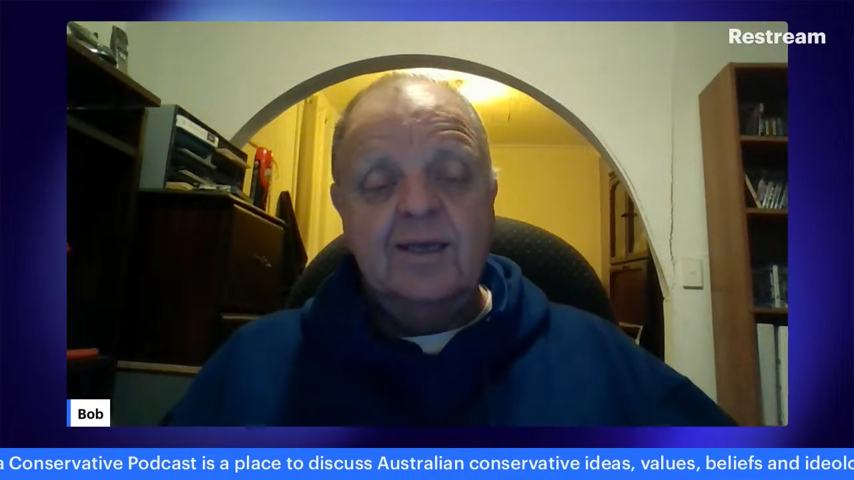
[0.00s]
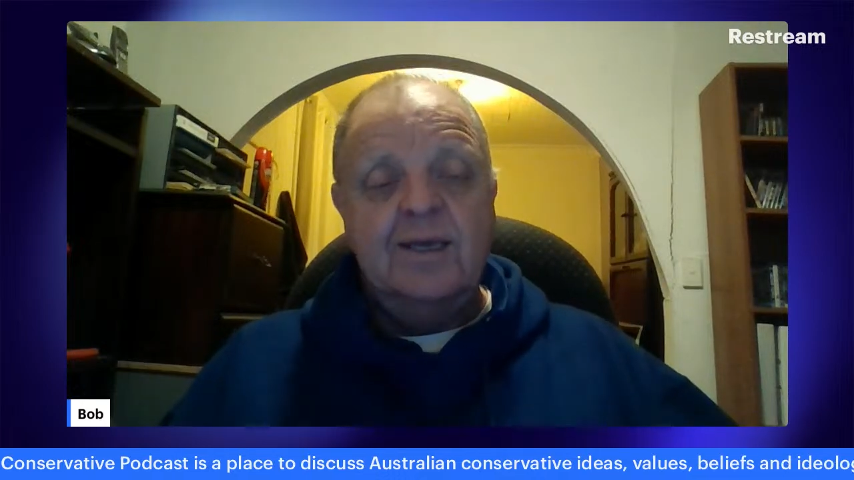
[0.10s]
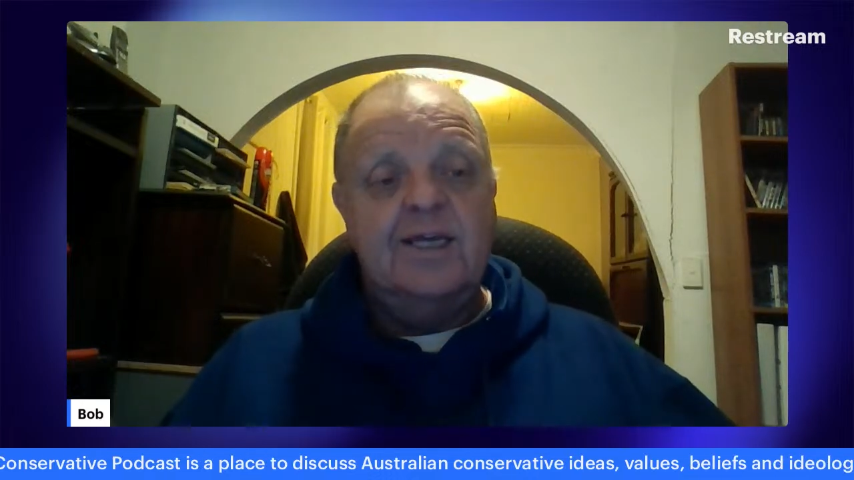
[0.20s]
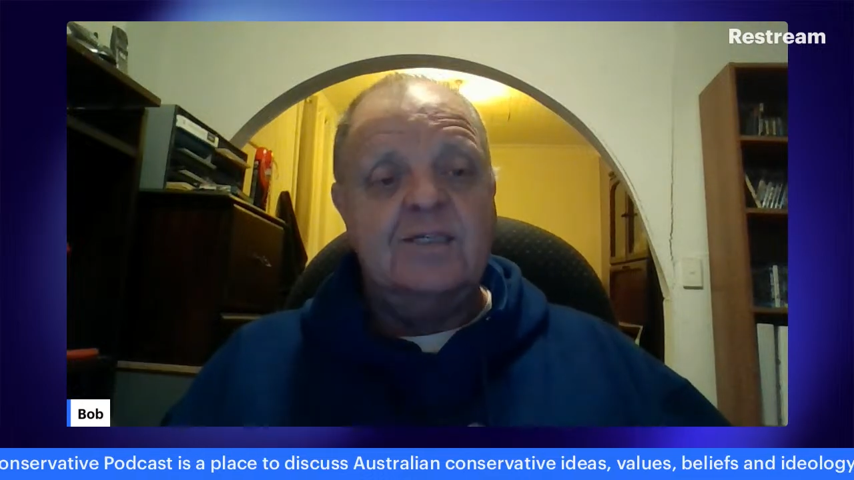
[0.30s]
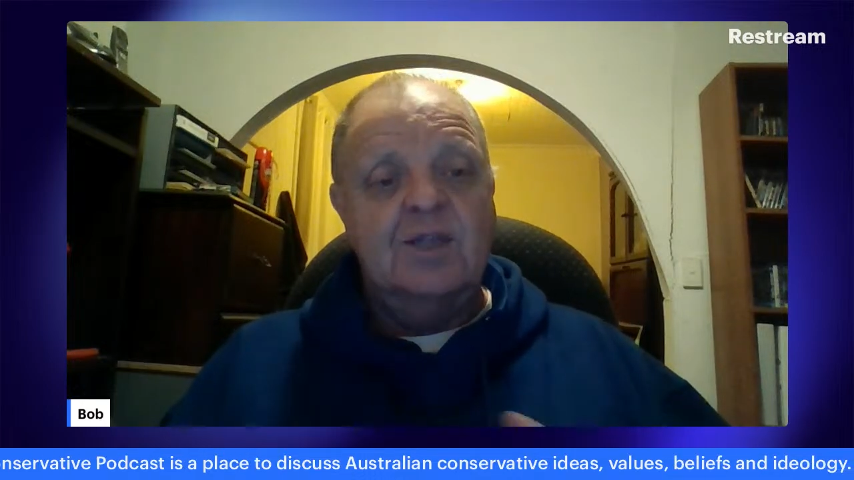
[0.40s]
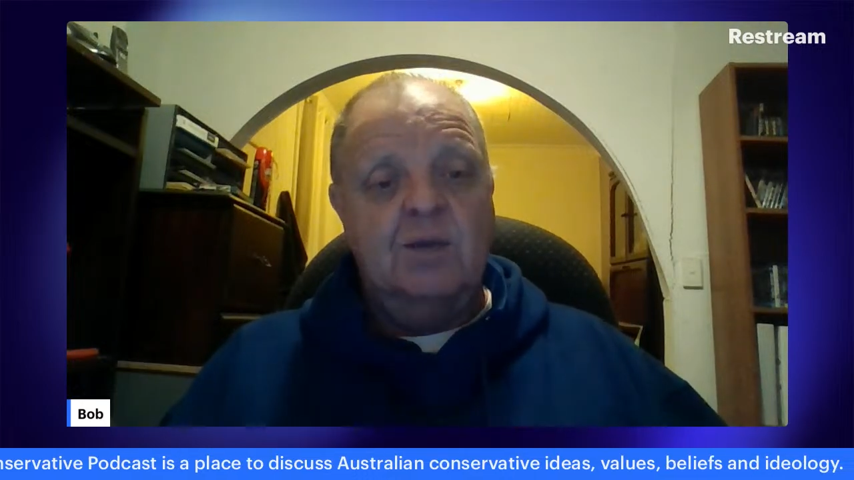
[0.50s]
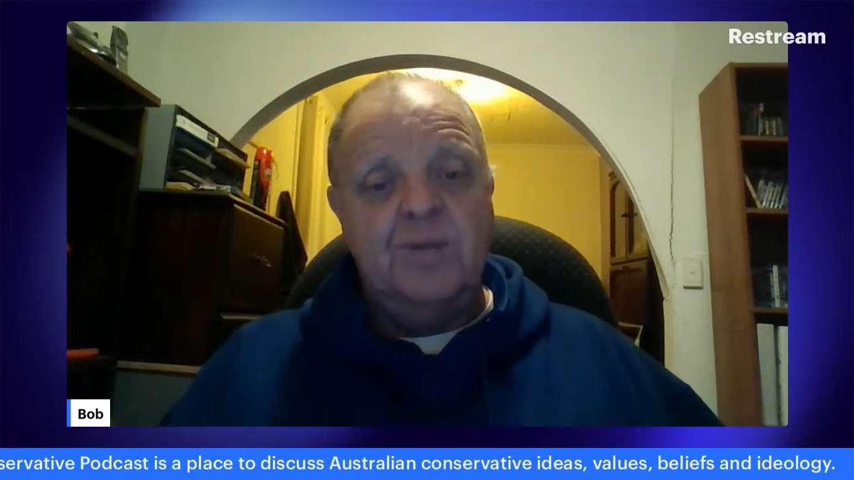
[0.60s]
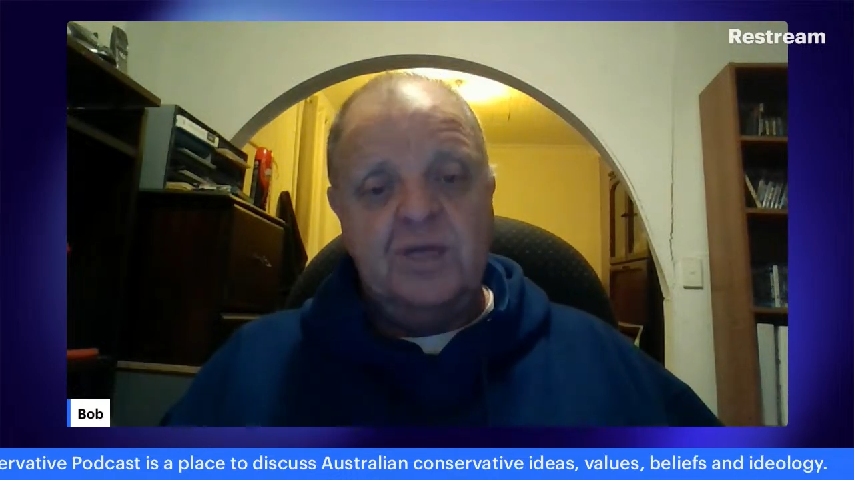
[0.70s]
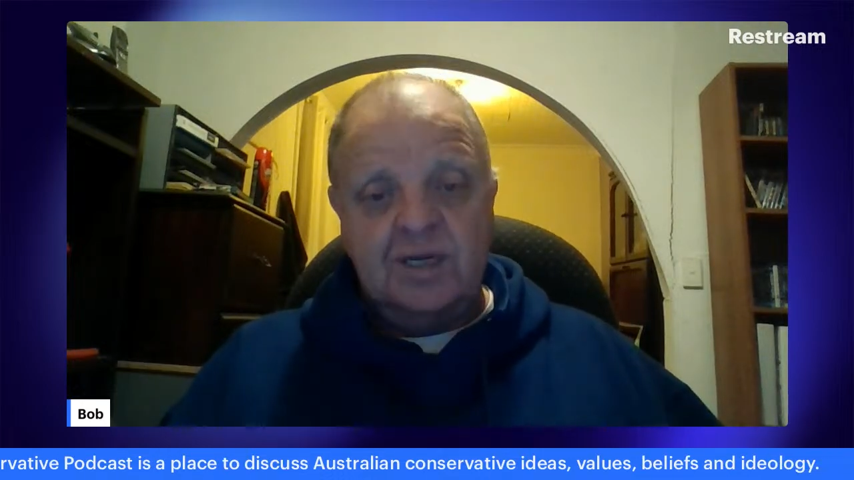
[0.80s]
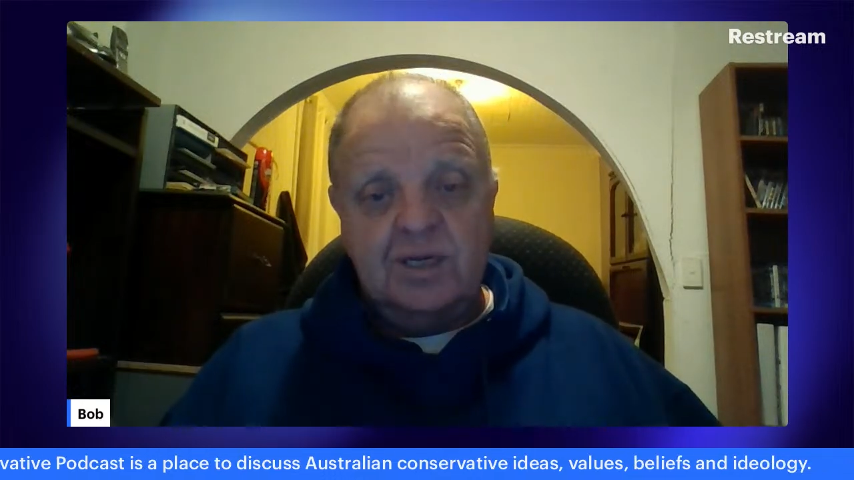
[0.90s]
It has
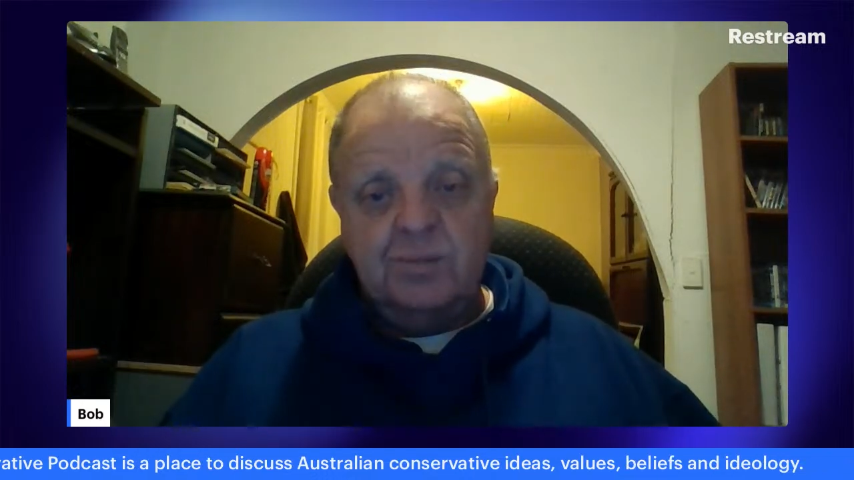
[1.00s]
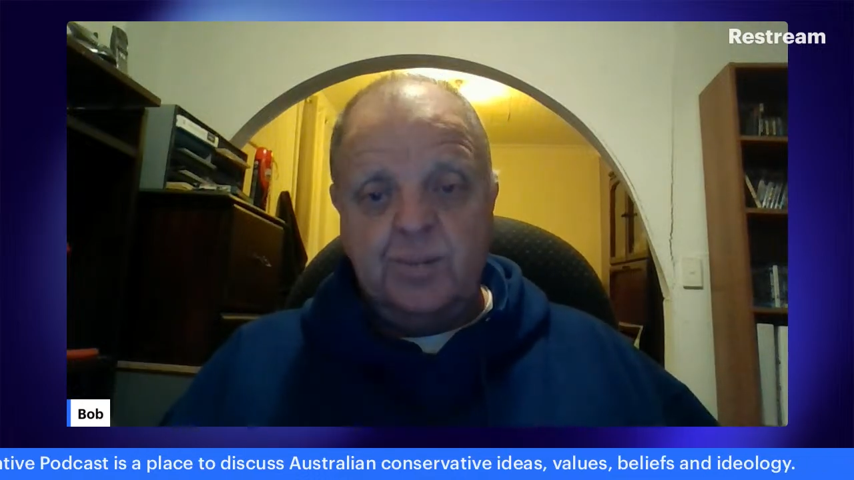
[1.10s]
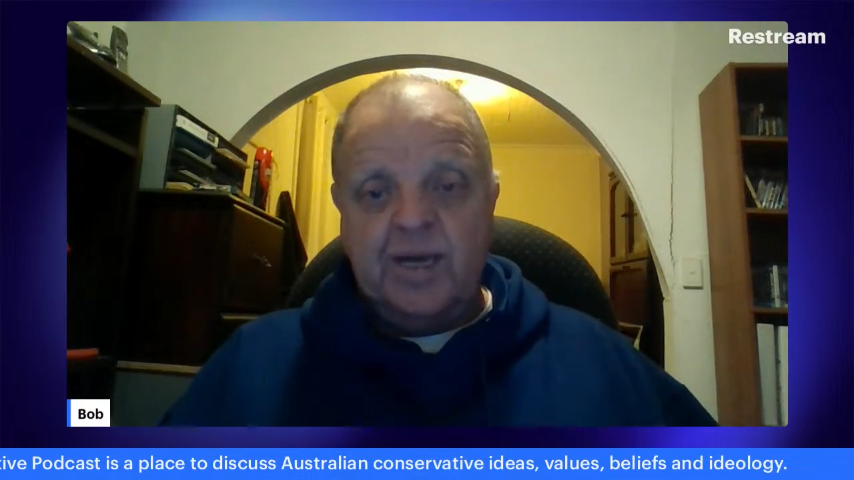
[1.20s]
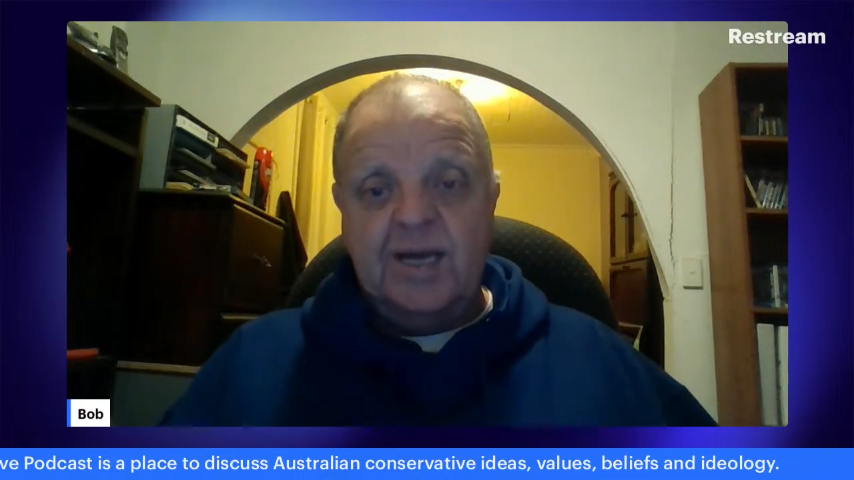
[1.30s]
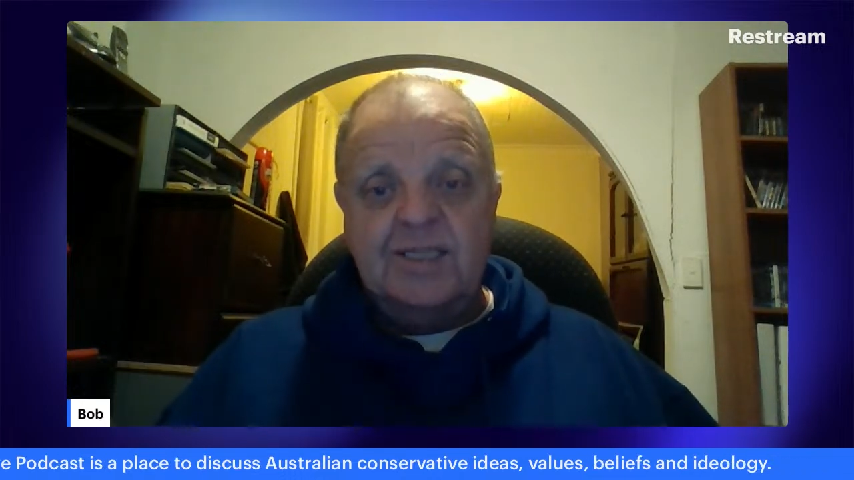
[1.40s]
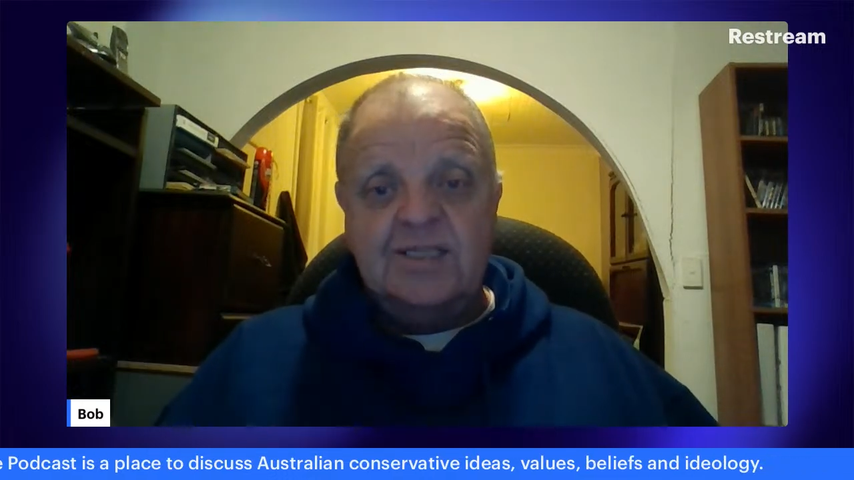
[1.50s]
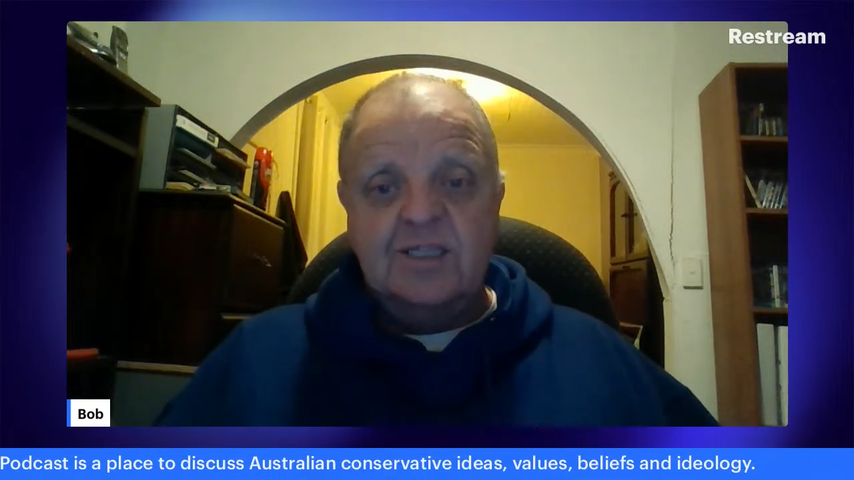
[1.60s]
not been the Liberal Party